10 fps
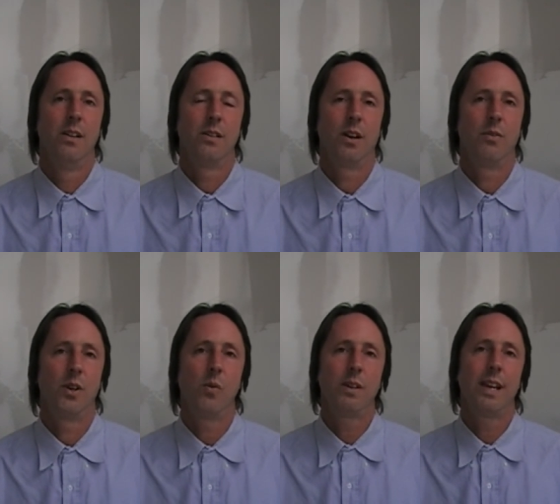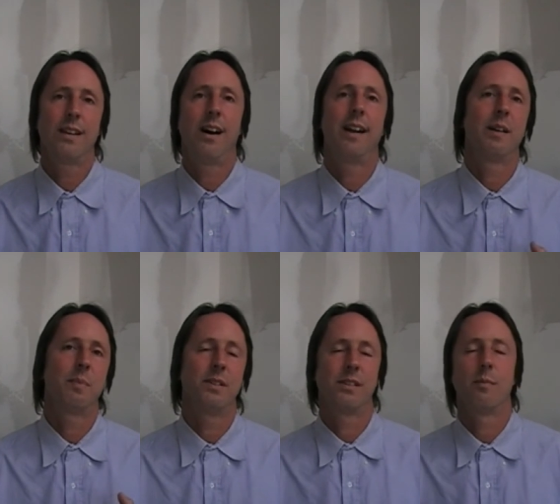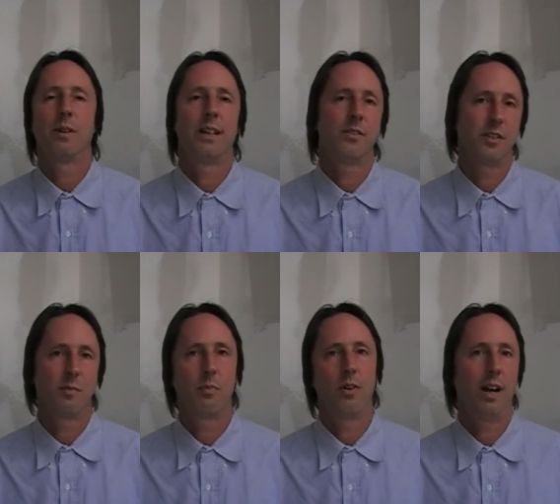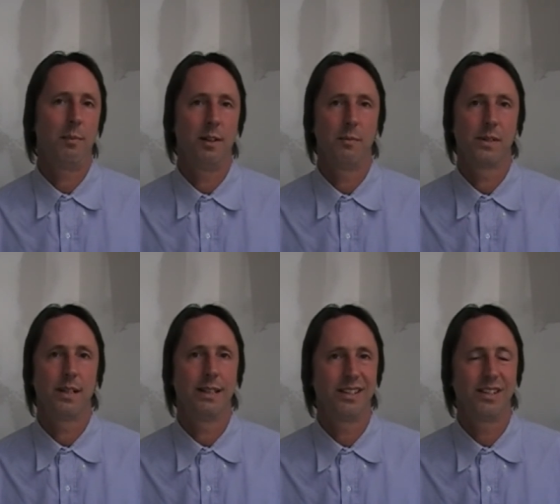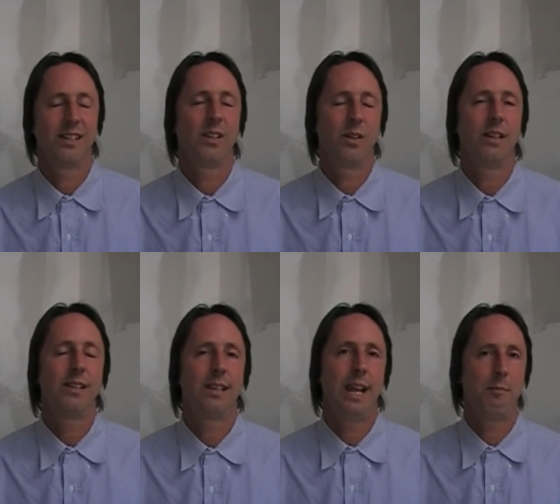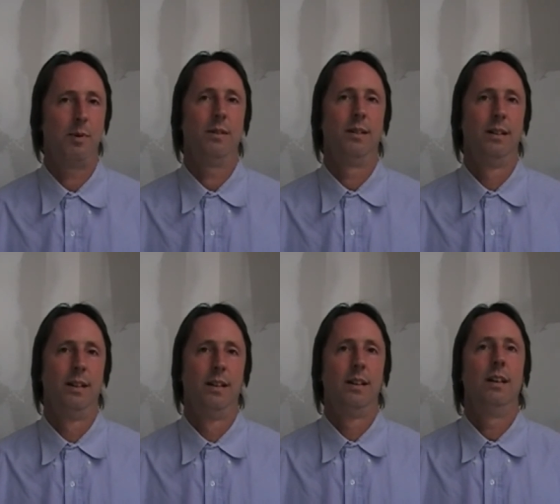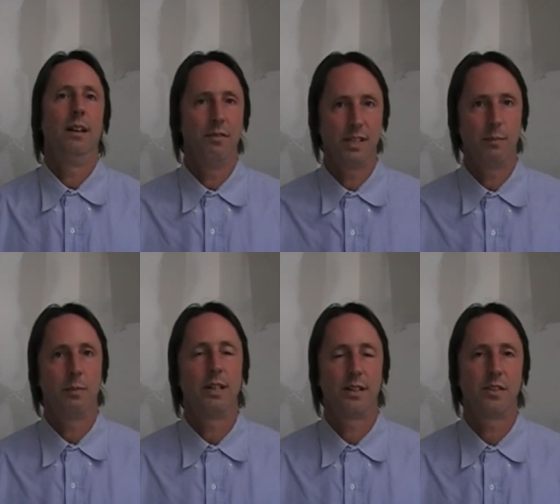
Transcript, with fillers: So don't get caught up in someone else's problems. And this is a good example of someone